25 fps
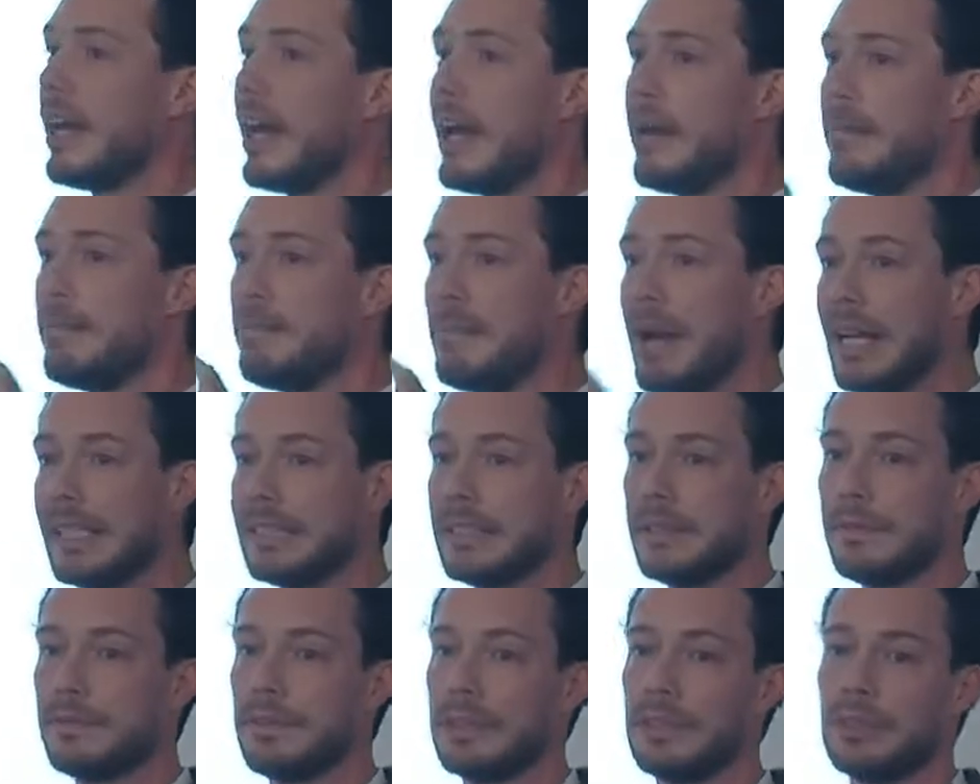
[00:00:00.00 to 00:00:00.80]
and
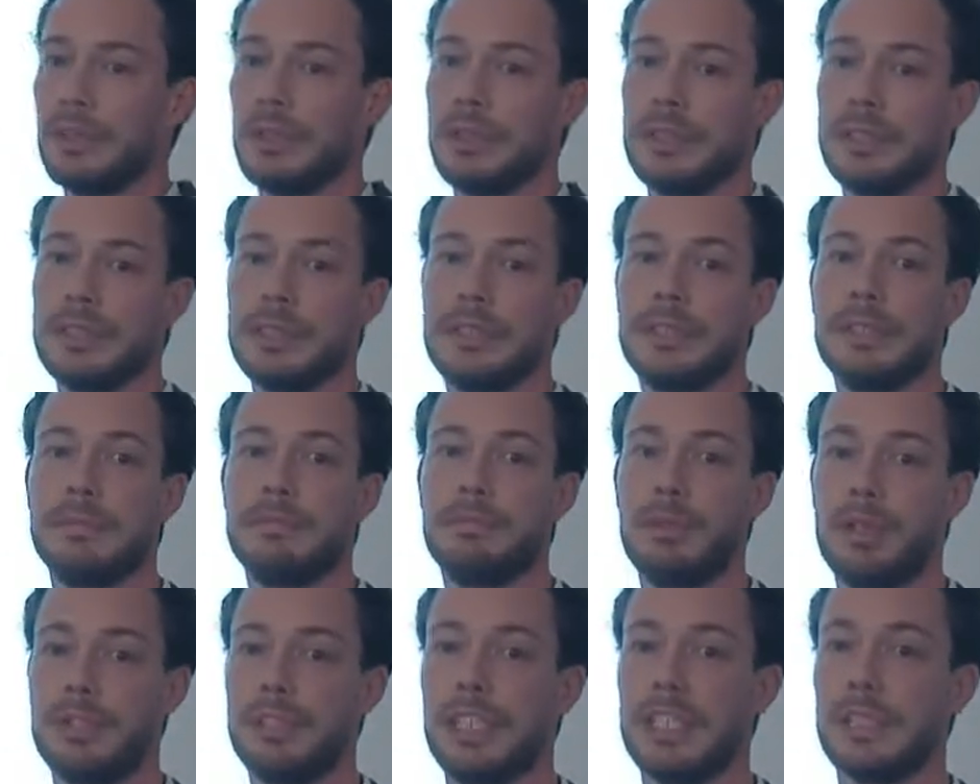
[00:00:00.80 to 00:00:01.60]
massive resource
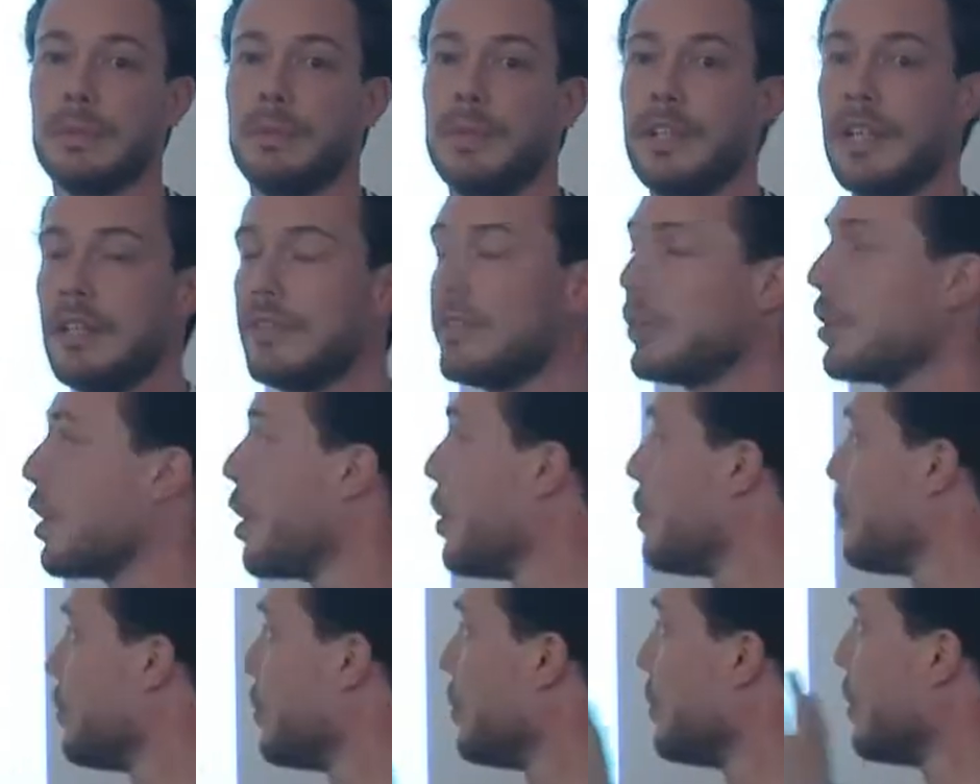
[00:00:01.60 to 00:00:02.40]
projects, we need to
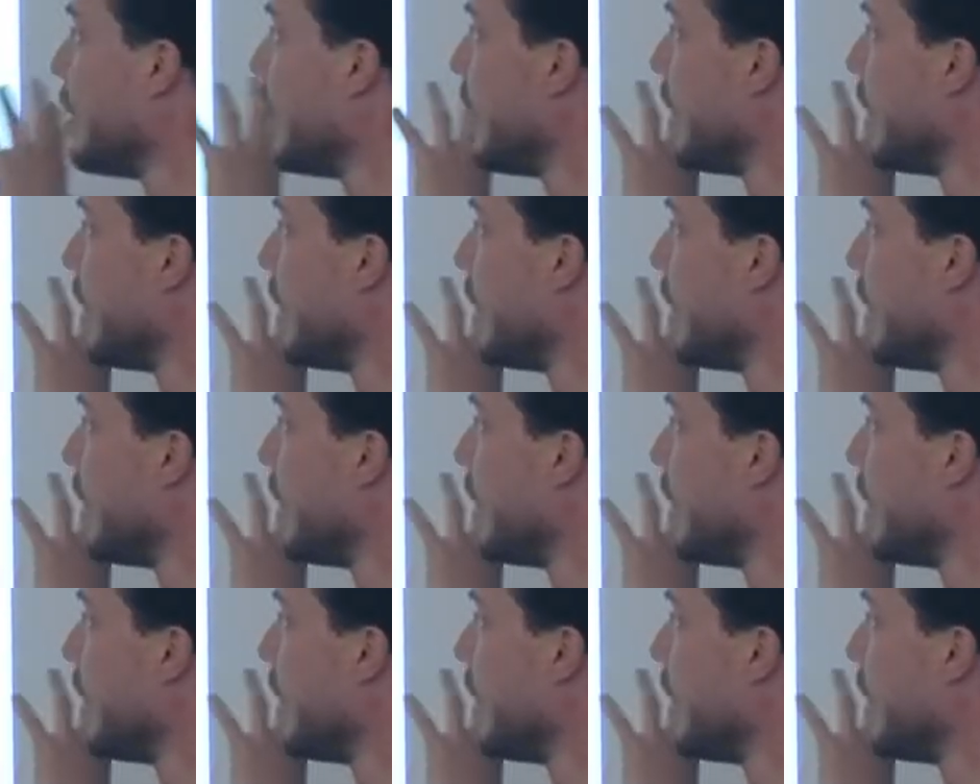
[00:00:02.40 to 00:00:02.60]
go to